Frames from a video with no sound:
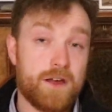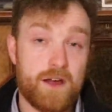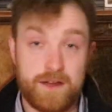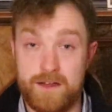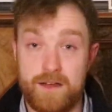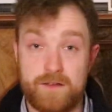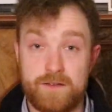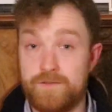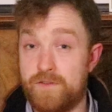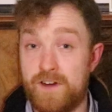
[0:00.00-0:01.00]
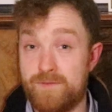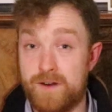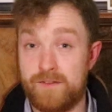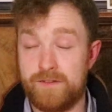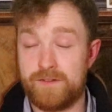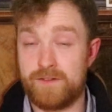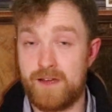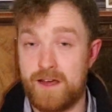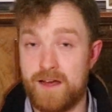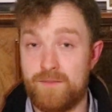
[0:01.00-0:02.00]
And you sit for 5 minutes,
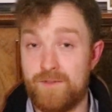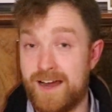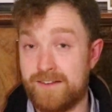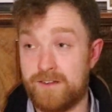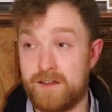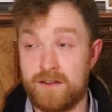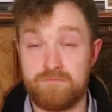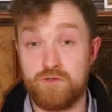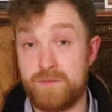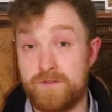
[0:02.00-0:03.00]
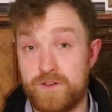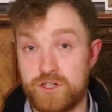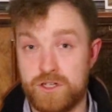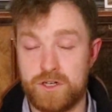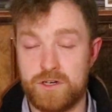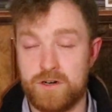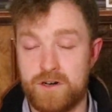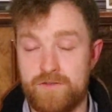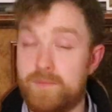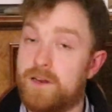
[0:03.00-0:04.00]
relaxing, doing a bit of fishing or
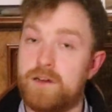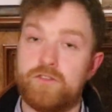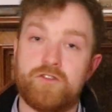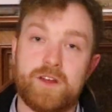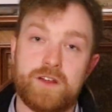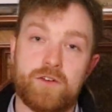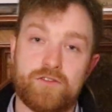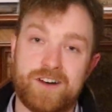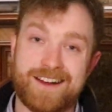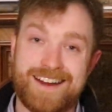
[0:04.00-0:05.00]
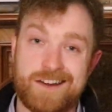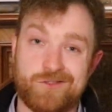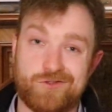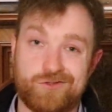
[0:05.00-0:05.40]
having a bit of lunch, and you'll start again and it goes.